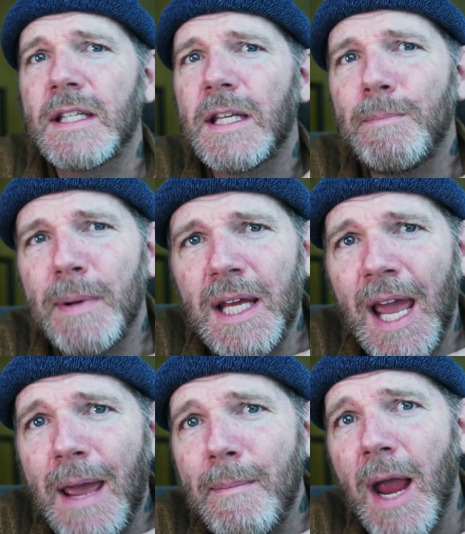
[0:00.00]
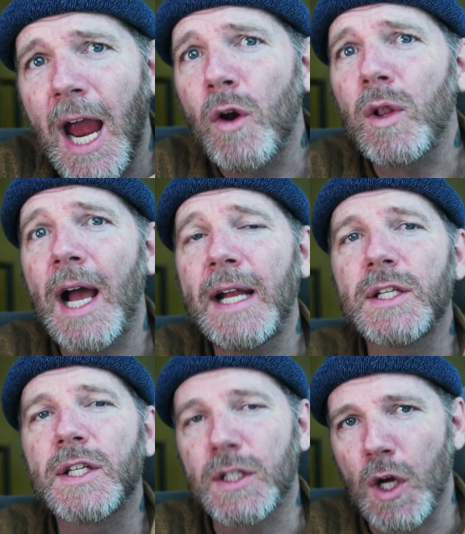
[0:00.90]
is the Billingham Airline
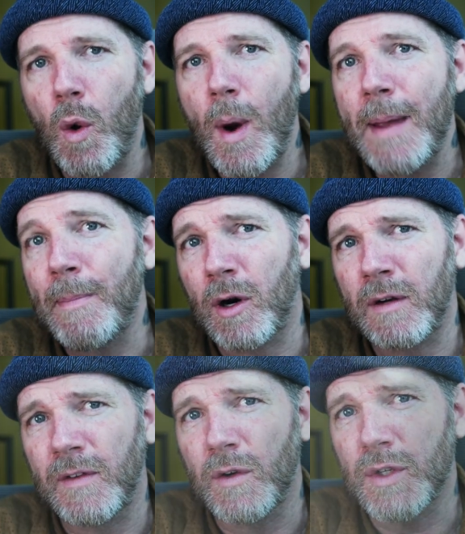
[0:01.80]
Stowaway, part of their